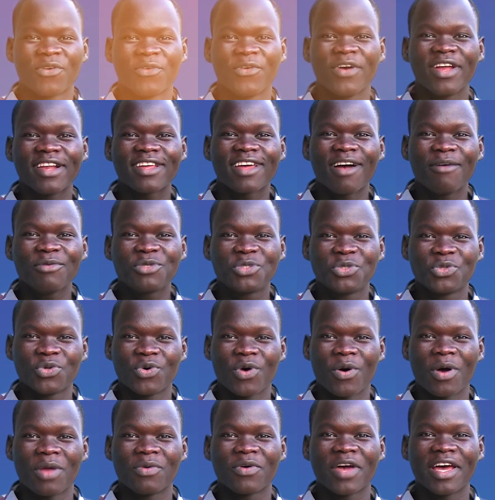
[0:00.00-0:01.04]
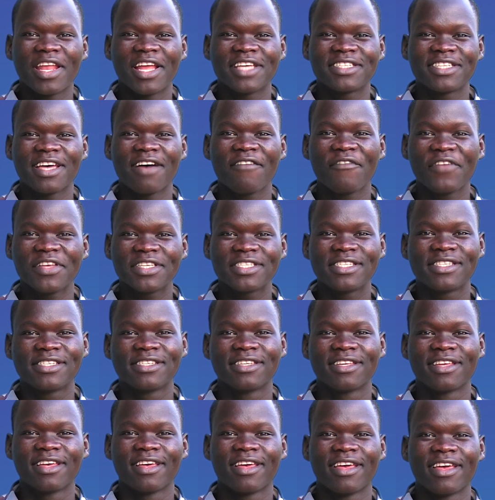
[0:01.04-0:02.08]
Welcome to our Luganda
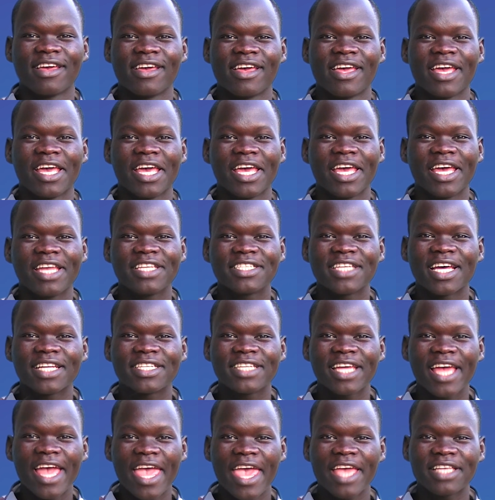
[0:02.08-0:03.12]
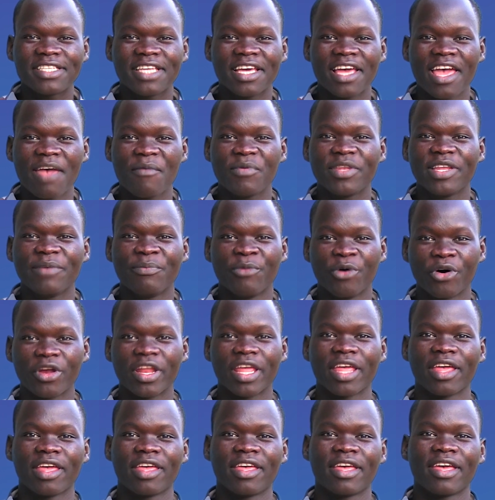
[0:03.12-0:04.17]
service. It is at 8 a.m. in the
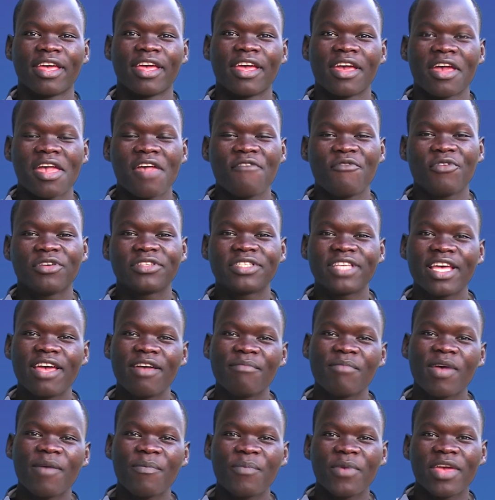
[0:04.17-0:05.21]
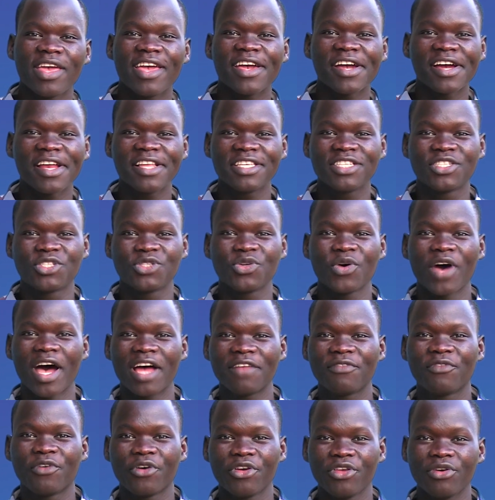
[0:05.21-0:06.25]
morning. If you say maybe English is too
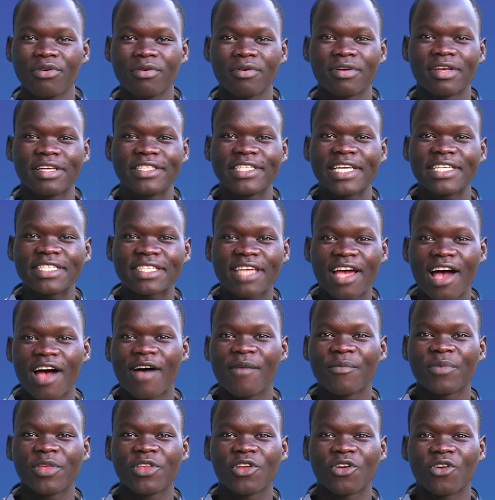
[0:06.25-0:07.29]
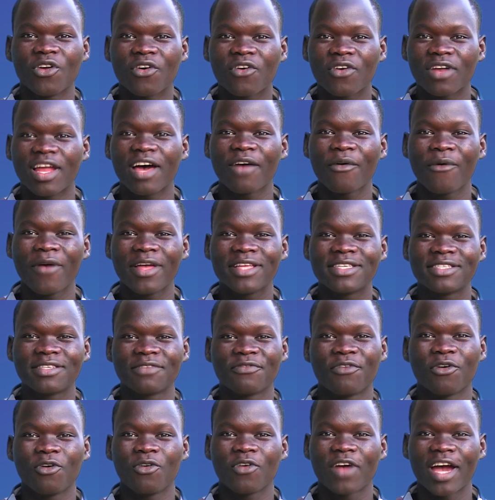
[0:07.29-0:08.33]
hard for you, just come in your local language
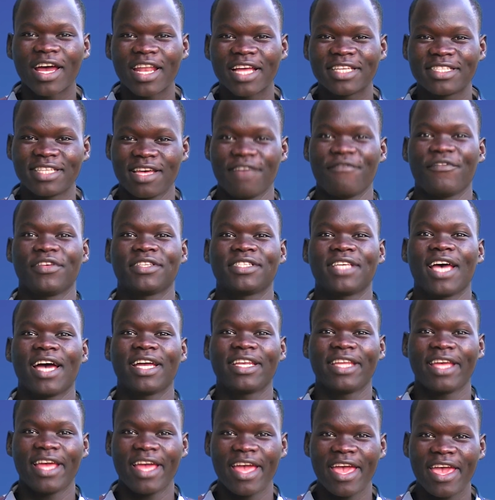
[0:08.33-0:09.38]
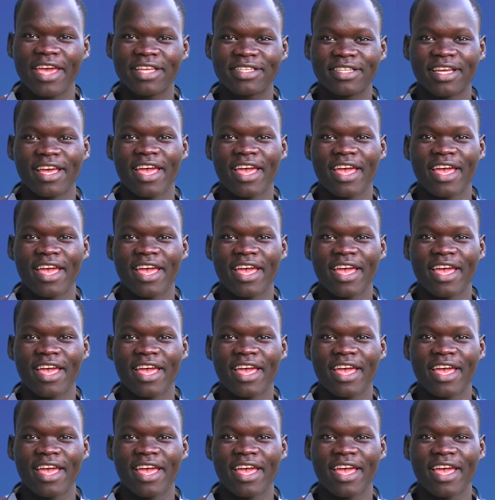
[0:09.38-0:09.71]
for Luganda service at 8